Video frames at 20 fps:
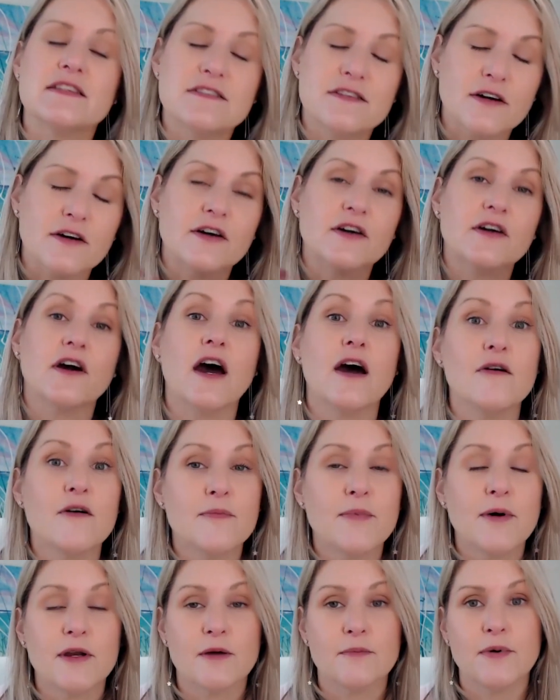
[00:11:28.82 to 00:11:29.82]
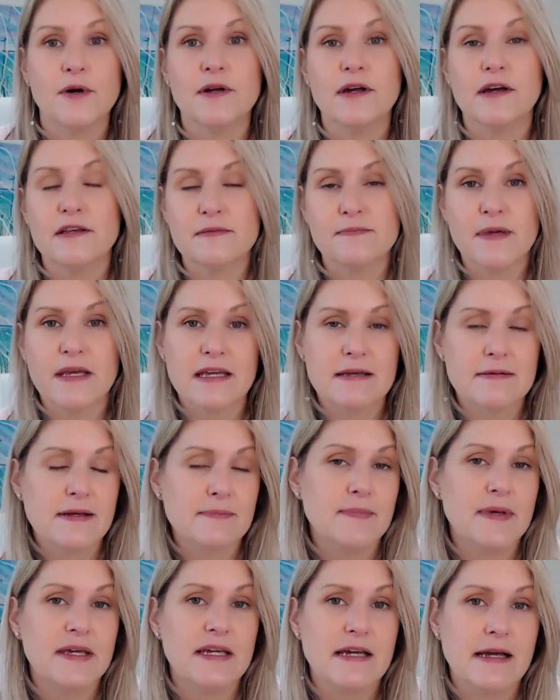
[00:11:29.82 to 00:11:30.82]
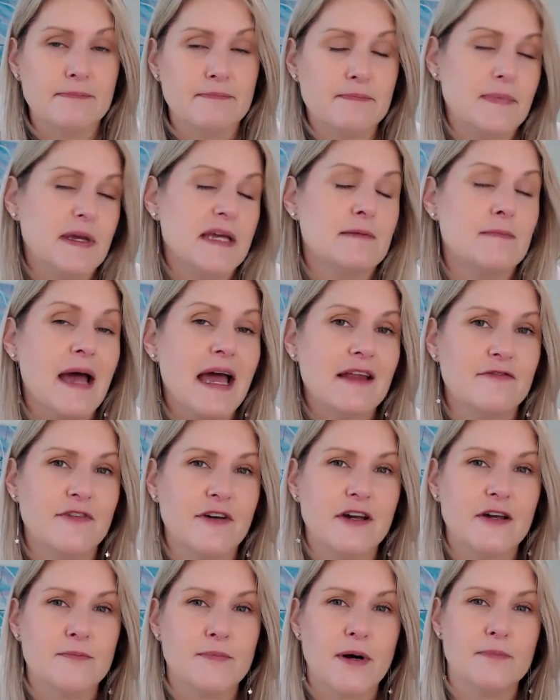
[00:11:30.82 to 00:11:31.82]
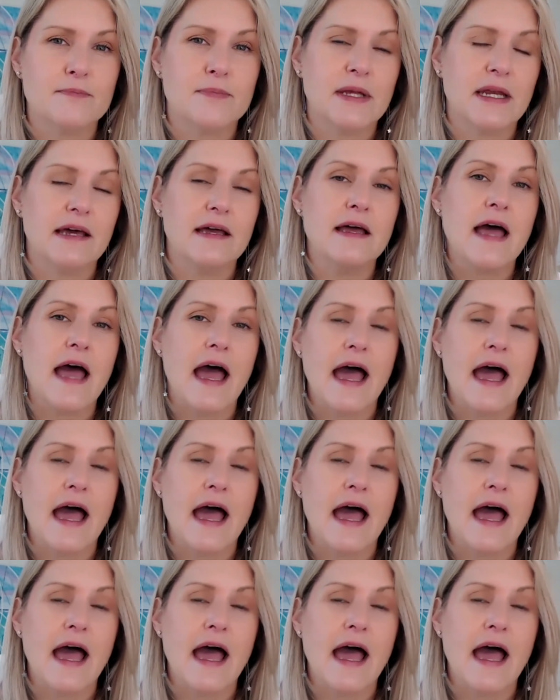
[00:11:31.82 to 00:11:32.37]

So Ho'oponopono has been been made very popular,